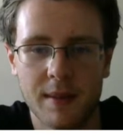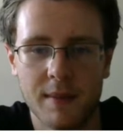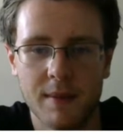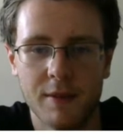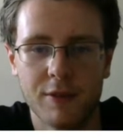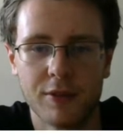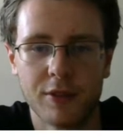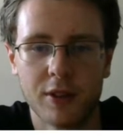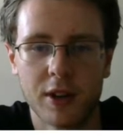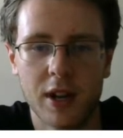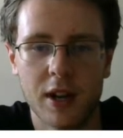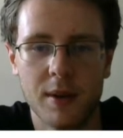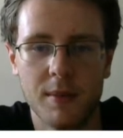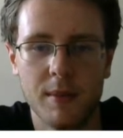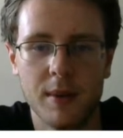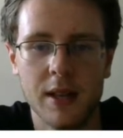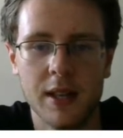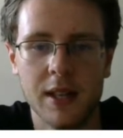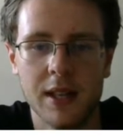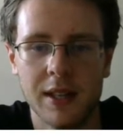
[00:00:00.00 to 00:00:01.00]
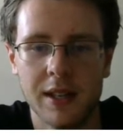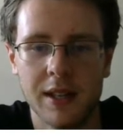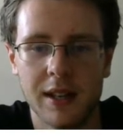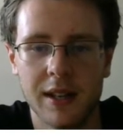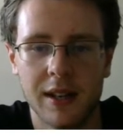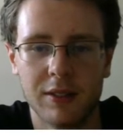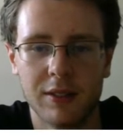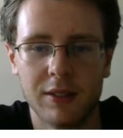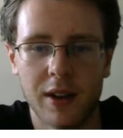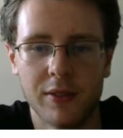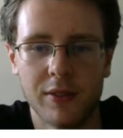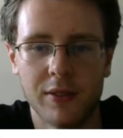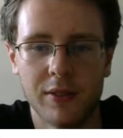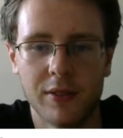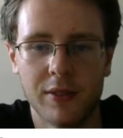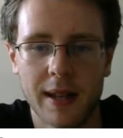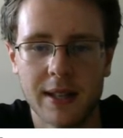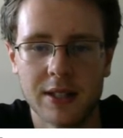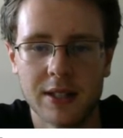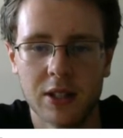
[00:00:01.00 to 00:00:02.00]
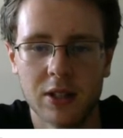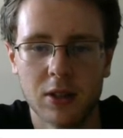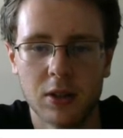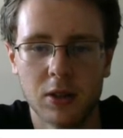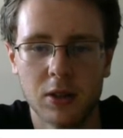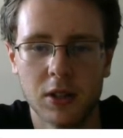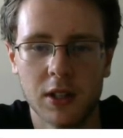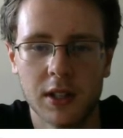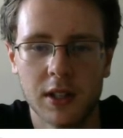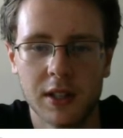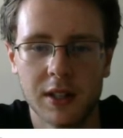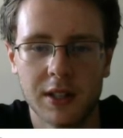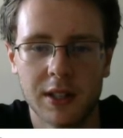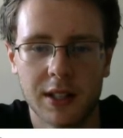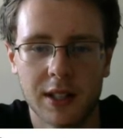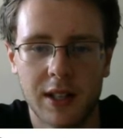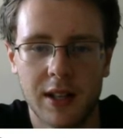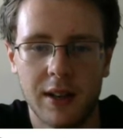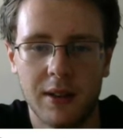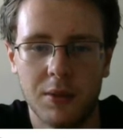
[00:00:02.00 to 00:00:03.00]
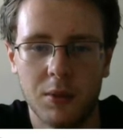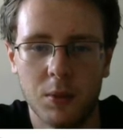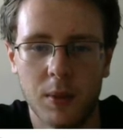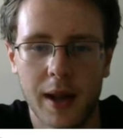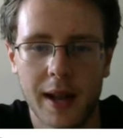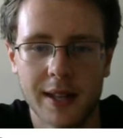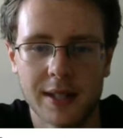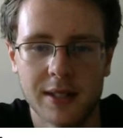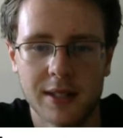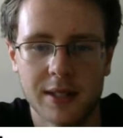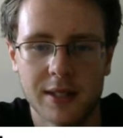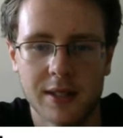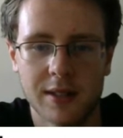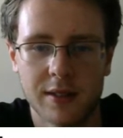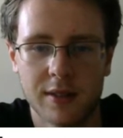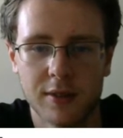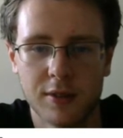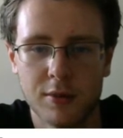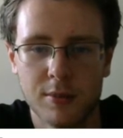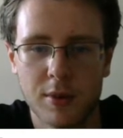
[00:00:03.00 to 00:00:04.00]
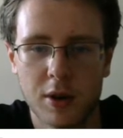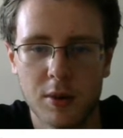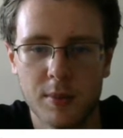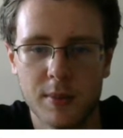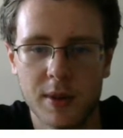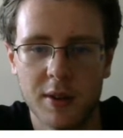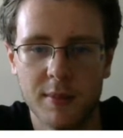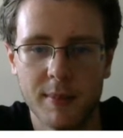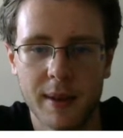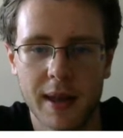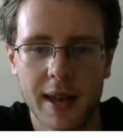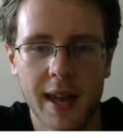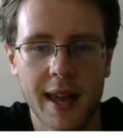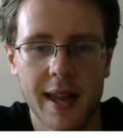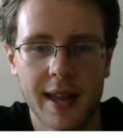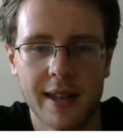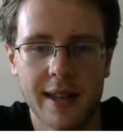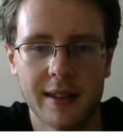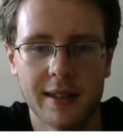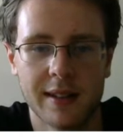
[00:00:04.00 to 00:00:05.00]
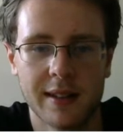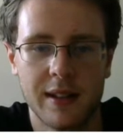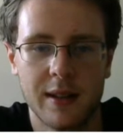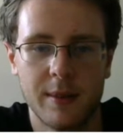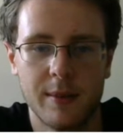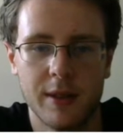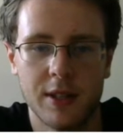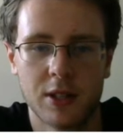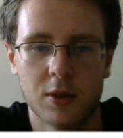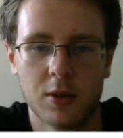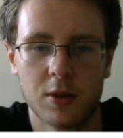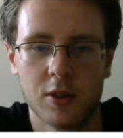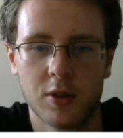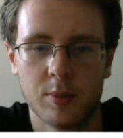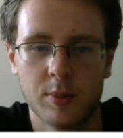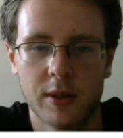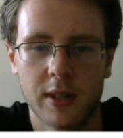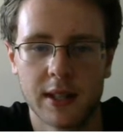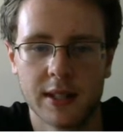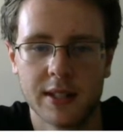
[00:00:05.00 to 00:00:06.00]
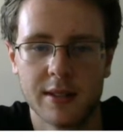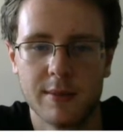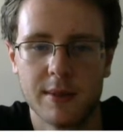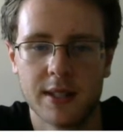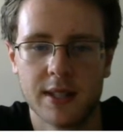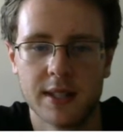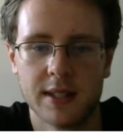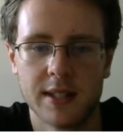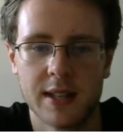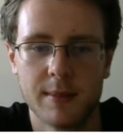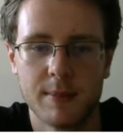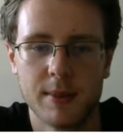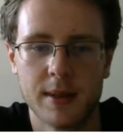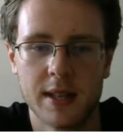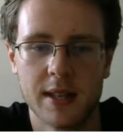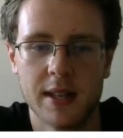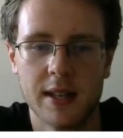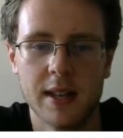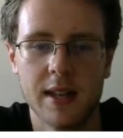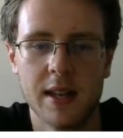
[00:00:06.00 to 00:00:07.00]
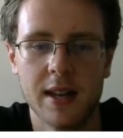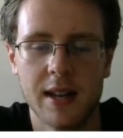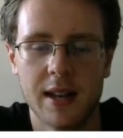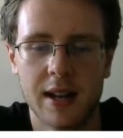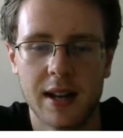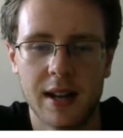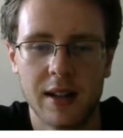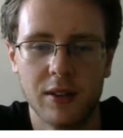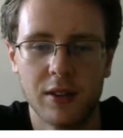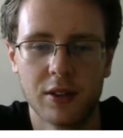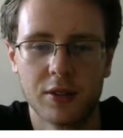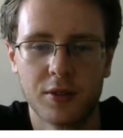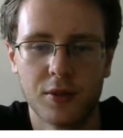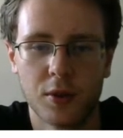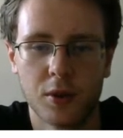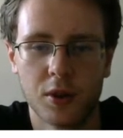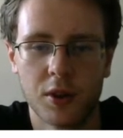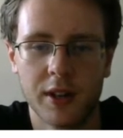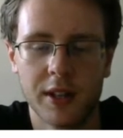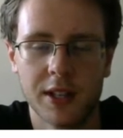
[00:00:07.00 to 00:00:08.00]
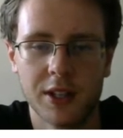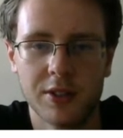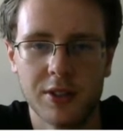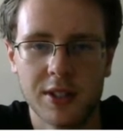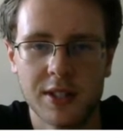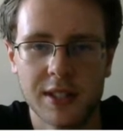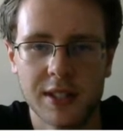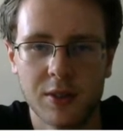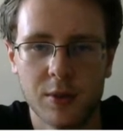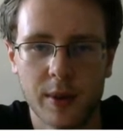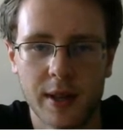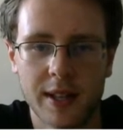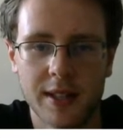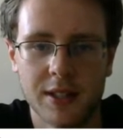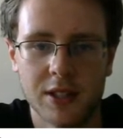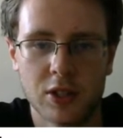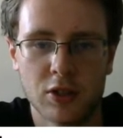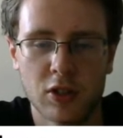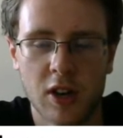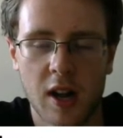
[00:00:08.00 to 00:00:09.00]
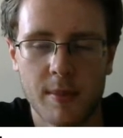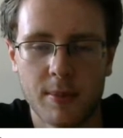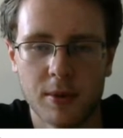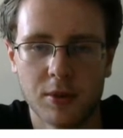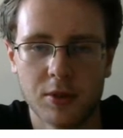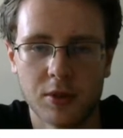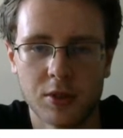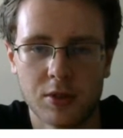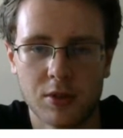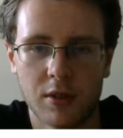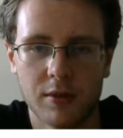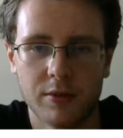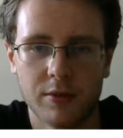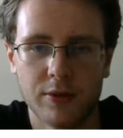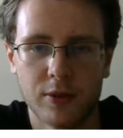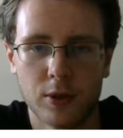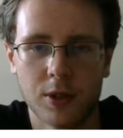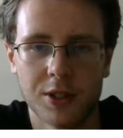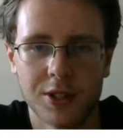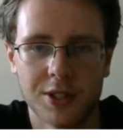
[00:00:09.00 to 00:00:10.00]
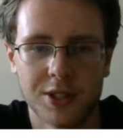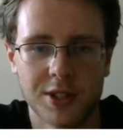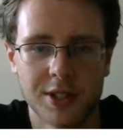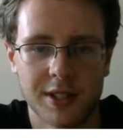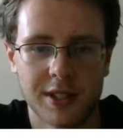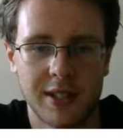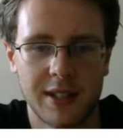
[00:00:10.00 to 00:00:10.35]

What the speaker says: From roughly Pensacola west through Mobile Bay and towards Biloxi, Mississippi. Look for increasing winds, tropical storm force,